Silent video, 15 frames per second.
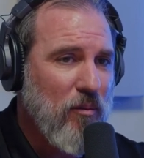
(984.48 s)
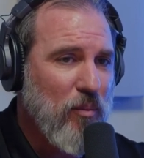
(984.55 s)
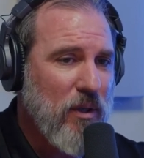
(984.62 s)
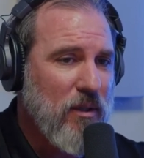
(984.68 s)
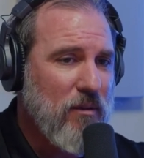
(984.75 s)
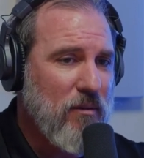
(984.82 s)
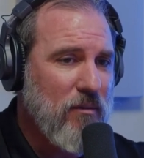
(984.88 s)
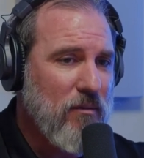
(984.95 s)

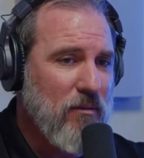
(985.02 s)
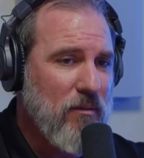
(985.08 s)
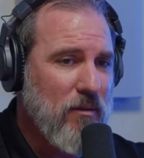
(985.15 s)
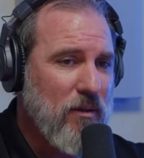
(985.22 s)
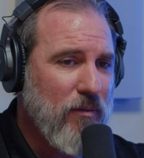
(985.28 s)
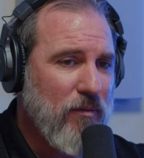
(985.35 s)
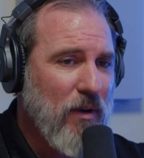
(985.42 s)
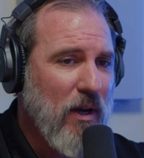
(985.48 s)
But
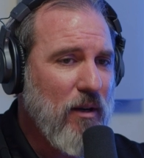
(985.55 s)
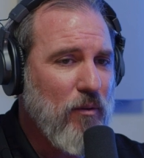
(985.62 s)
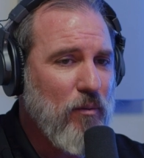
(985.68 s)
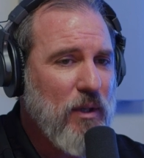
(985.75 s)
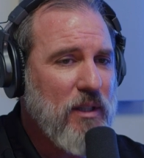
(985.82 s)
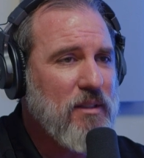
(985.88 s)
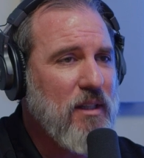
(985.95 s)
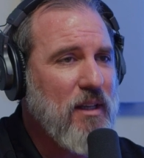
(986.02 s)
you find a
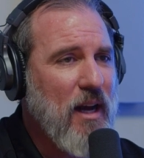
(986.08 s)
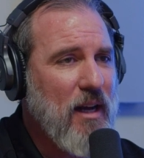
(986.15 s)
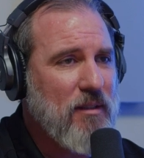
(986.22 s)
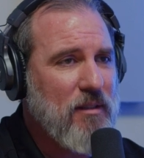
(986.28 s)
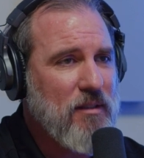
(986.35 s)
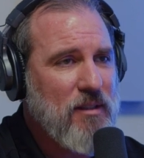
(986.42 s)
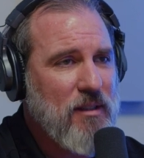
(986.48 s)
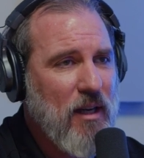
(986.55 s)
reason not
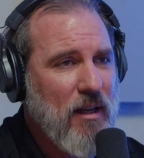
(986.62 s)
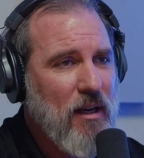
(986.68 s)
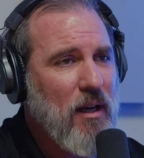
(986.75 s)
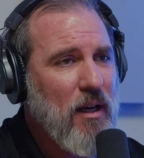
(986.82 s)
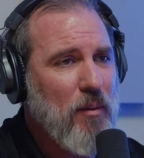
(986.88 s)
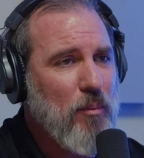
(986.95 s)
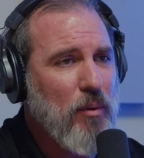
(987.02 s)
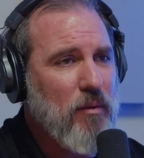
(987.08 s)
to sign
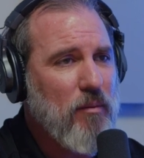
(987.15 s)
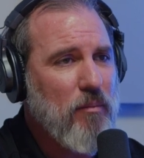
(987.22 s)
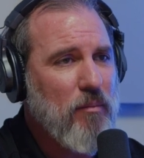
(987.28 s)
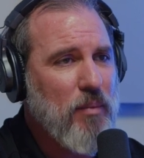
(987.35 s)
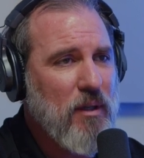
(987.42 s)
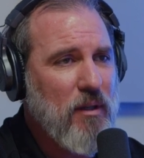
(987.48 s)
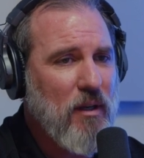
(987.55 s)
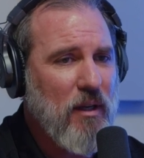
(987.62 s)
up
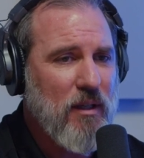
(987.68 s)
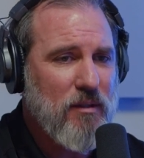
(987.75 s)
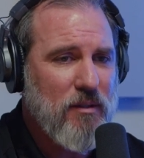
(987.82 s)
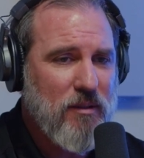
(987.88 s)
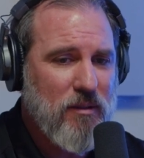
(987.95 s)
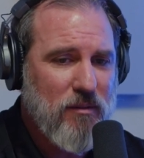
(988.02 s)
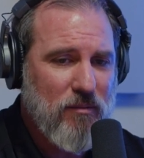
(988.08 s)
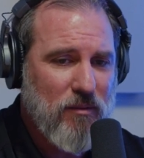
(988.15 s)

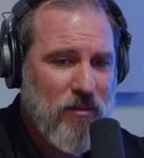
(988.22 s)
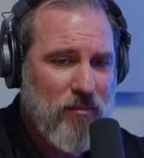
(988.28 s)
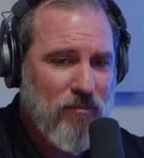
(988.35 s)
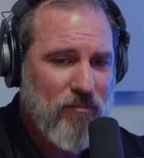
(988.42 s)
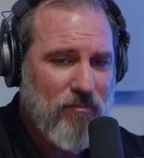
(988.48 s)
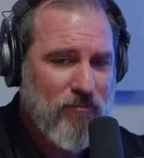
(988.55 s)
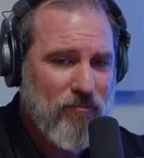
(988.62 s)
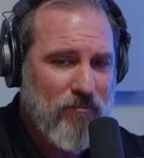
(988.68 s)
because
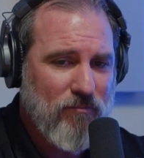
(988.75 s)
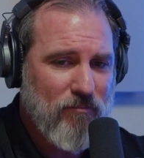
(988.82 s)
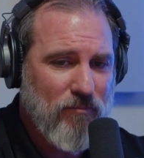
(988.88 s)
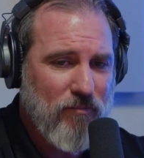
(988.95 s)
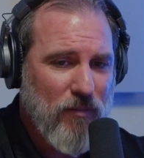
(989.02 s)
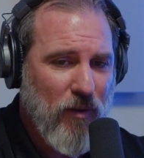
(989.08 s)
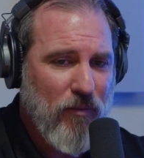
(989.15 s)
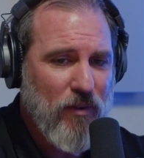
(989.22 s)

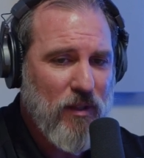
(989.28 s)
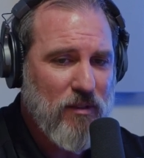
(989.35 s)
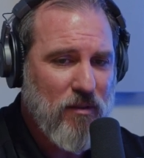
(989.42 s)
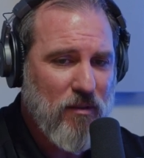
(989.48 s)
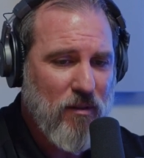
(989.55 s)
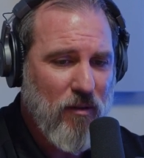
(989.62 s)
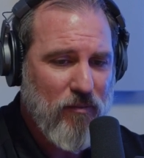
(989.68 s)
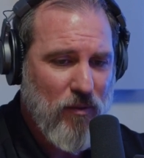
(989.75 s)
of it,
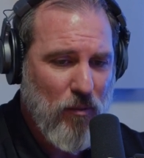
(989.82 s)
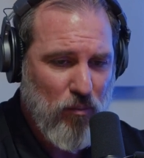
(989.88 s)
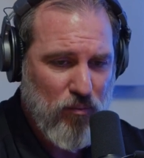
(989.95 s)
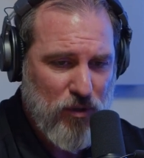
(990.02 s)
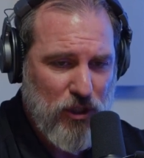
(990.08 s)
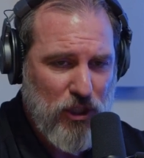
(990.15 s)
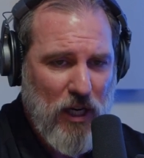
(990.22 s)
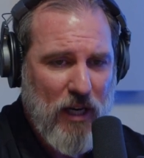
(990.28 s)
the
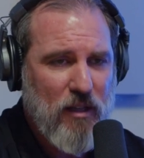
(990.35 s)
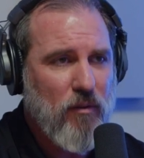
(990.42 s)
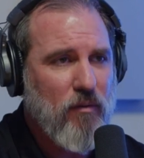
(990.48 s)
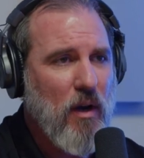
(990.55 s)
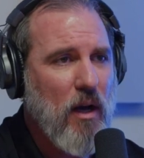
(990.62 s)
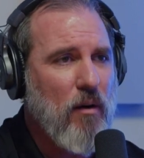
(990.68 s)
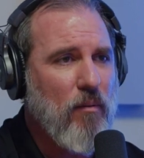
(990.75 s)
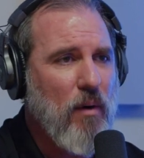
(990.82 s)
check you've
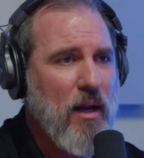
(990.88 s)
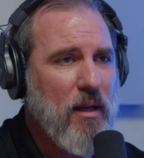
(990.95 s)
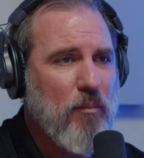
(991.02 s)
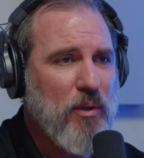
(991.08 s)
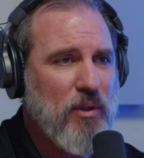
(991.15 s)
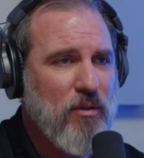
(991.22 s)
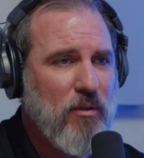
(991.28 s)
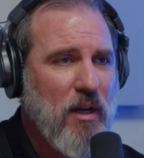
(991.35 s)
got to write,
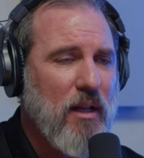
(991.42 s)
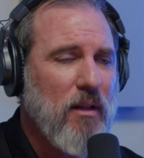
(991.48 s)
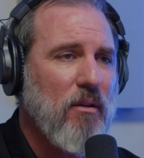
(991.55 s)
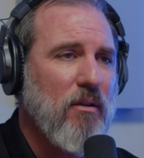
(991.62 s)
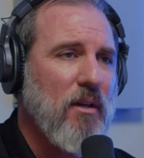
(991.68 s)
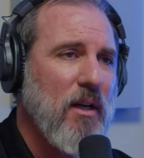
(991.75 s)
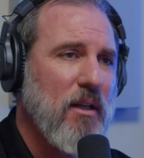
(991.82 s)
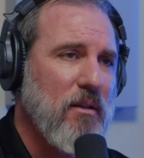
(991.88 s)
but you're not
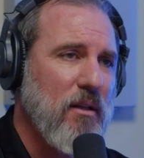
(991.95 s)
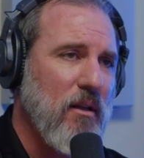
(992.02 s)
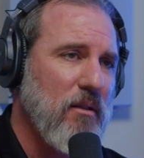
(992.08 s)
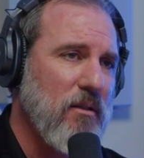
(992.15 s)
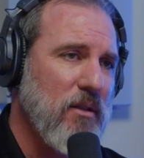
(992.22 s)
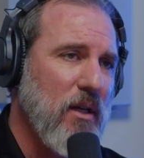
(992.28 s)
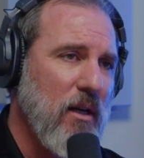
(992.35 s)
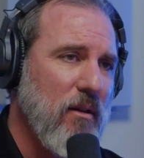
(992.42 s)
looking at the
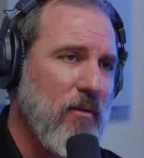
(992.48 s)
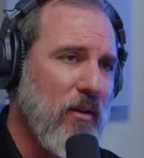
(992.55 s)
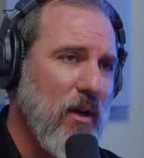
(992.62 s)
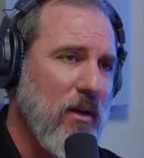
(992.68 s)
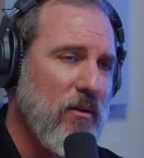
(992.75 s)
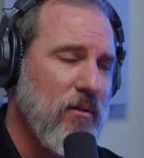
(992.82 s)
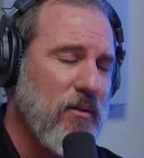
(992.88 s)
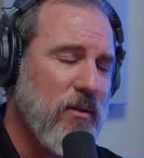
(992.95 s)
other side of the value.